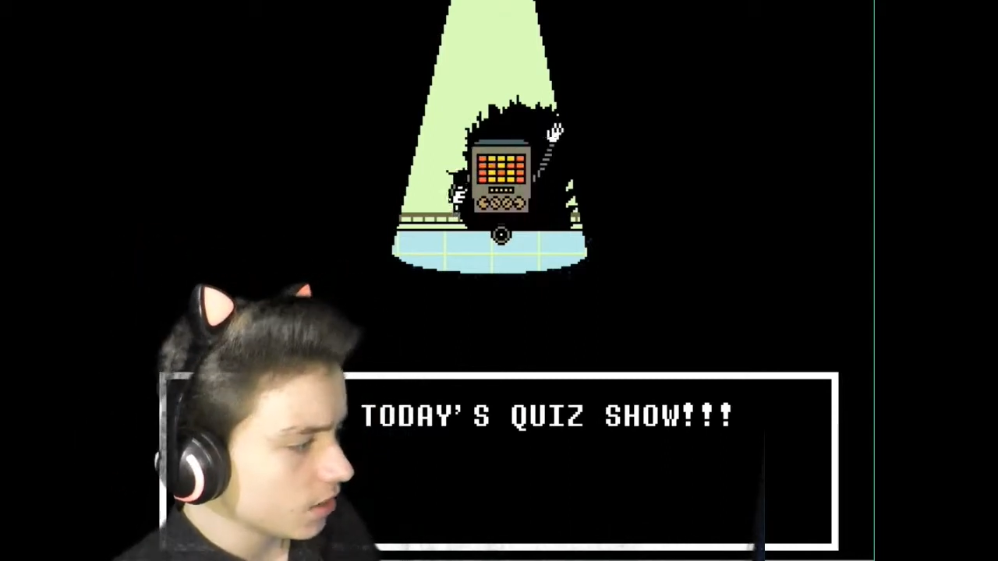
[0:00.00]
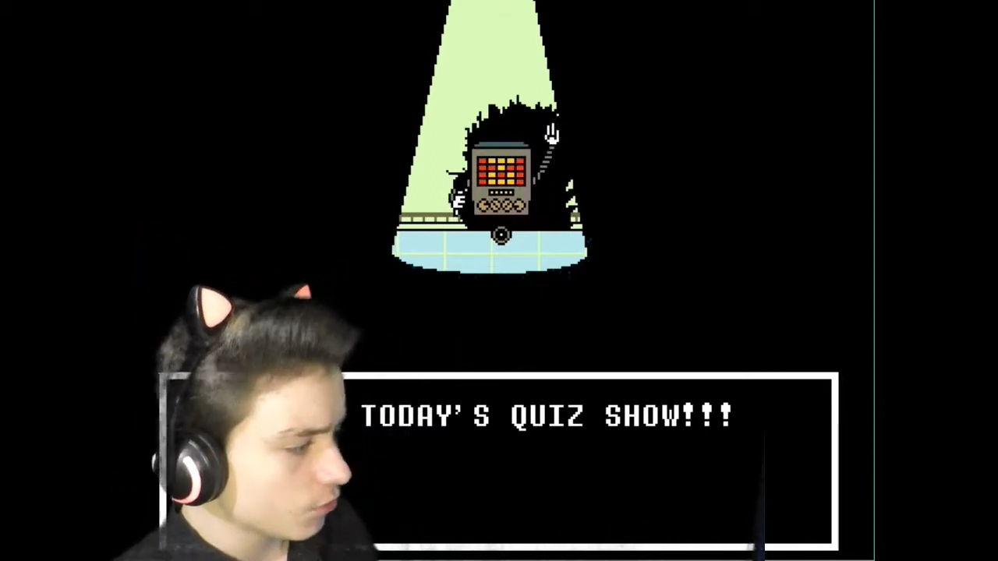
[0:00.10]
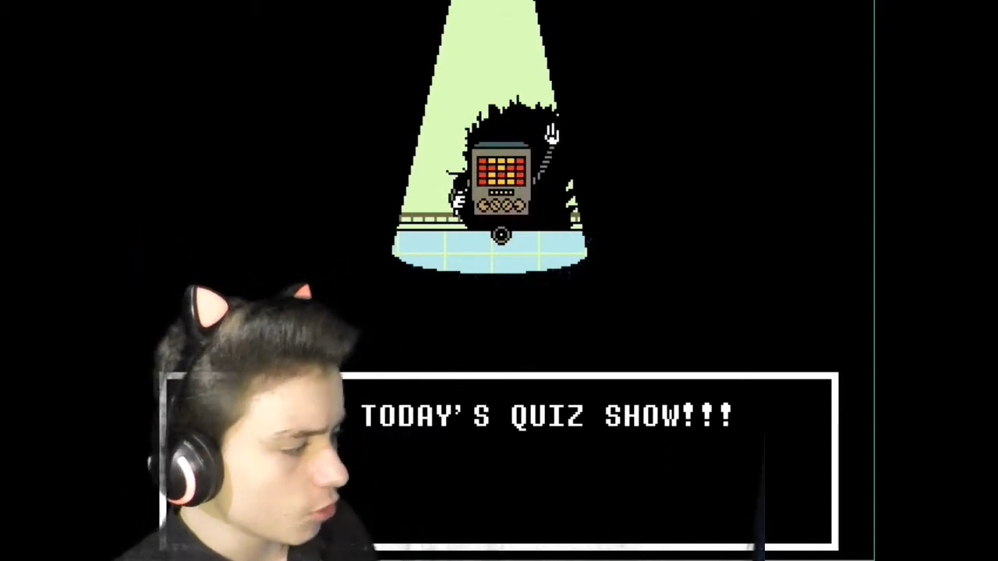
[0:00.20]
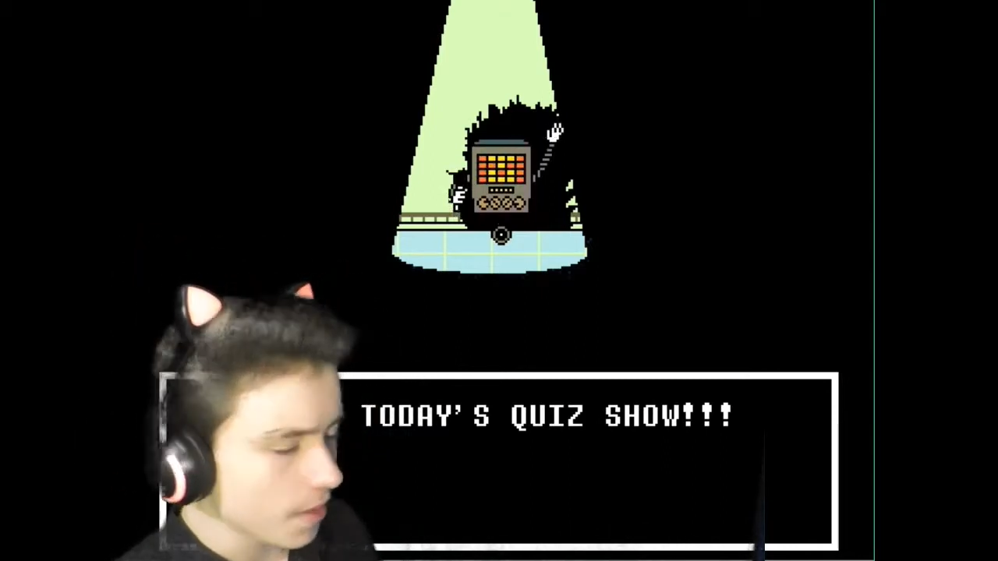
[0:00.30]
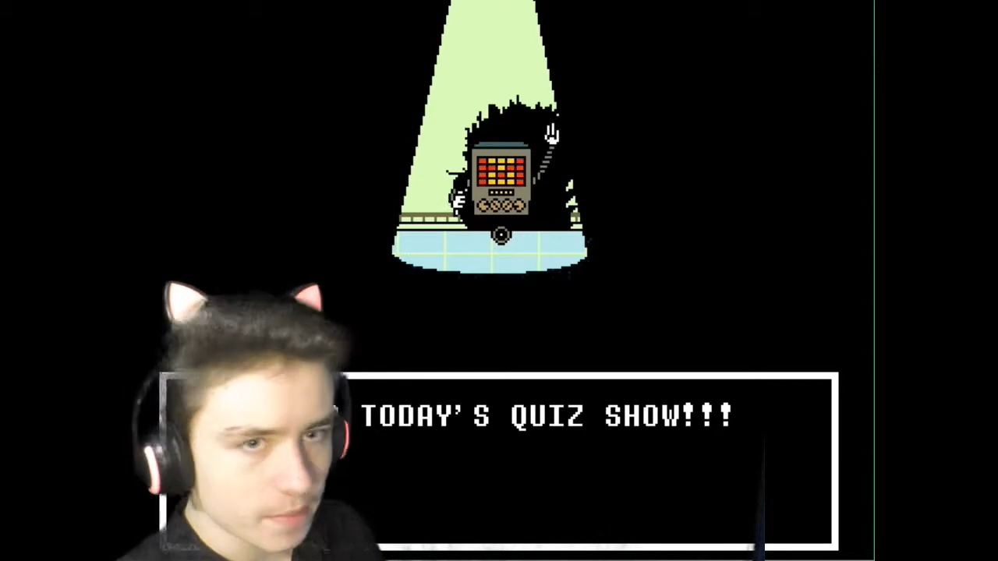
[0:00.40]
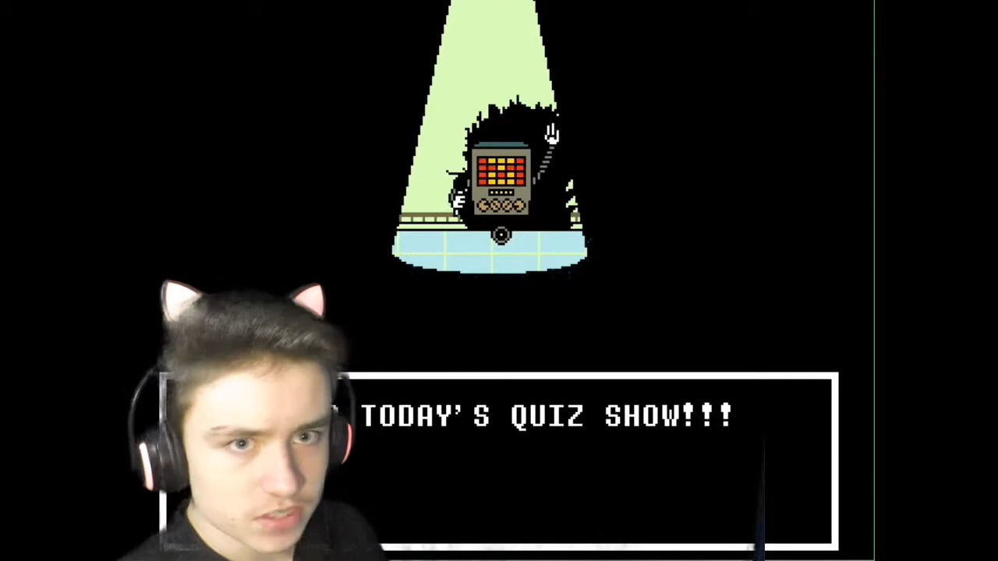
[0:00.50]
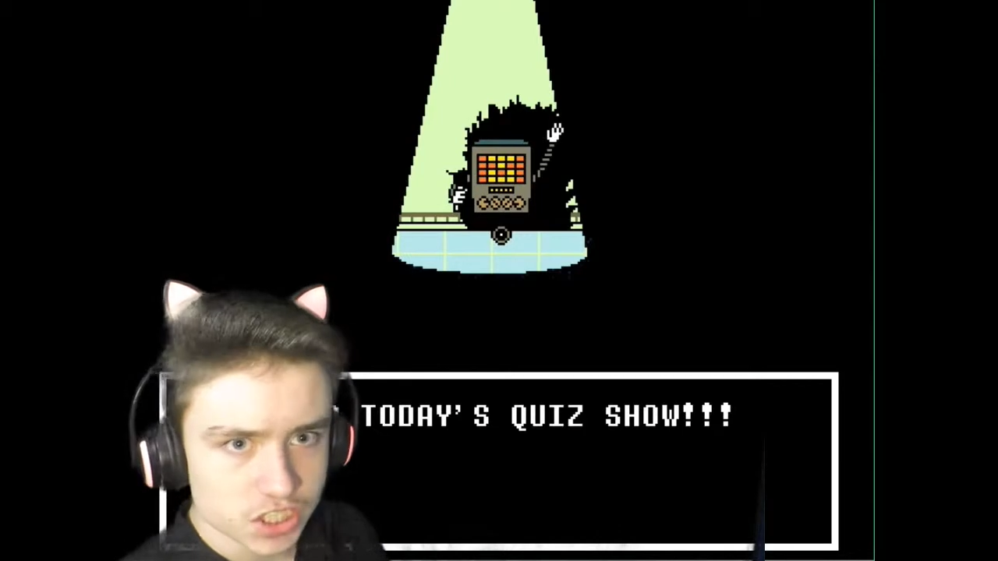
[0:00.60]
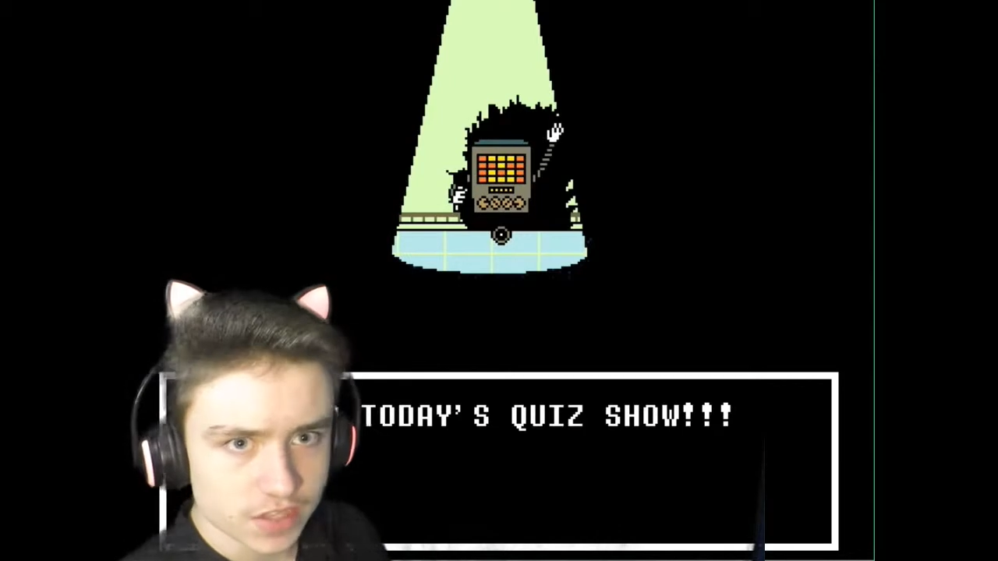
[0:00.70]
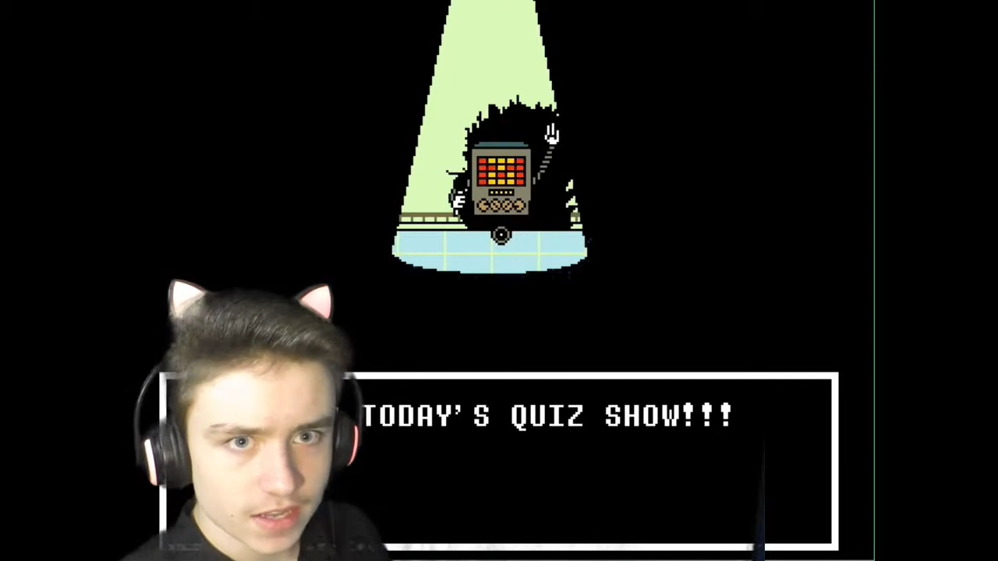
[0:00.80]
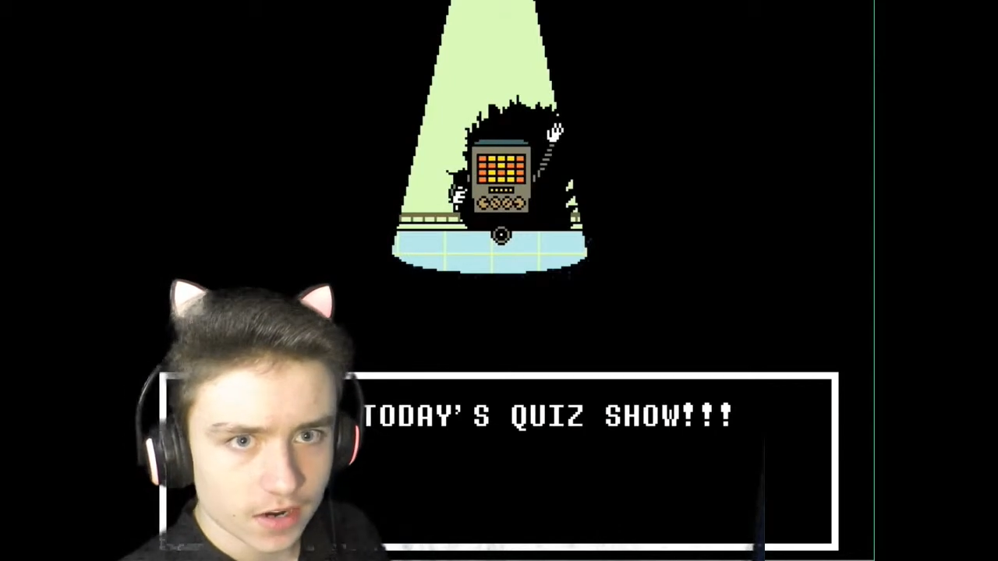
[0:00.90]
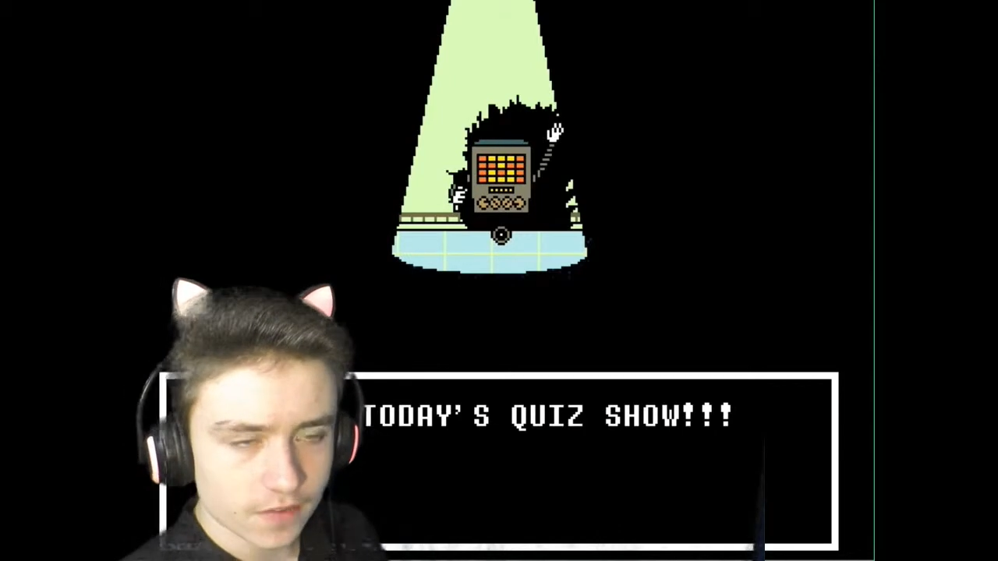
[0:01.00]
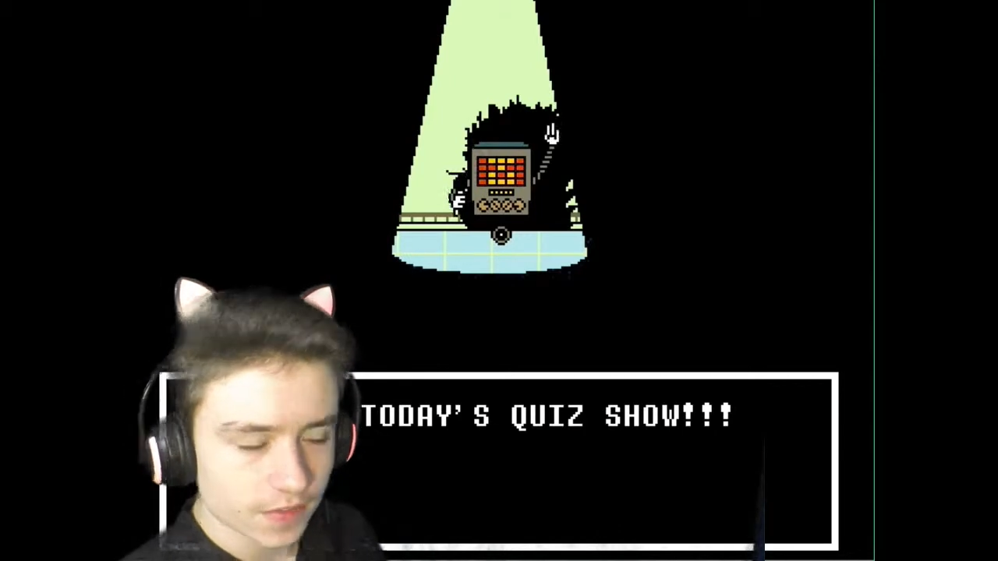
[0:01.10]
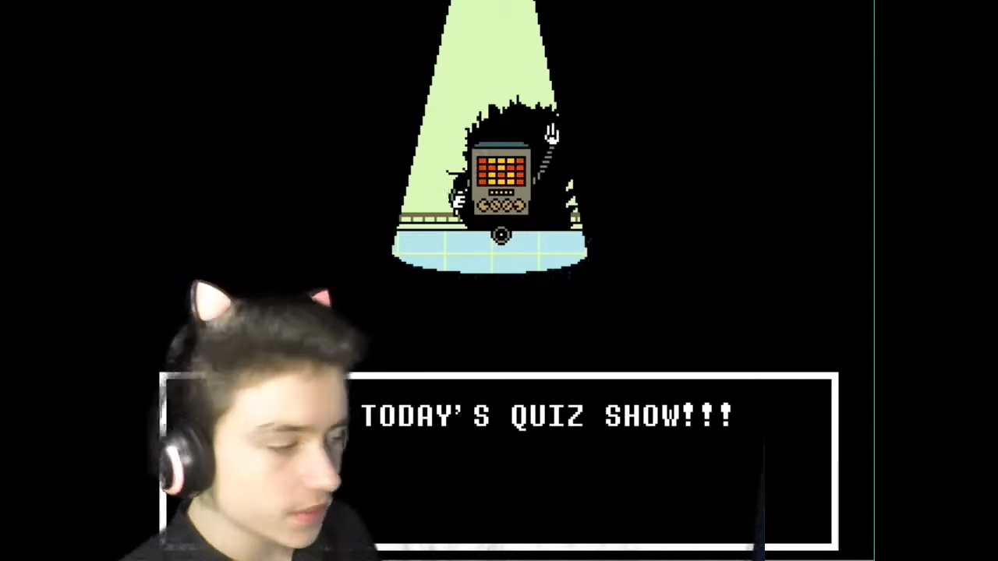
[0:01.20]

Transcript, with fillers: robot machine there.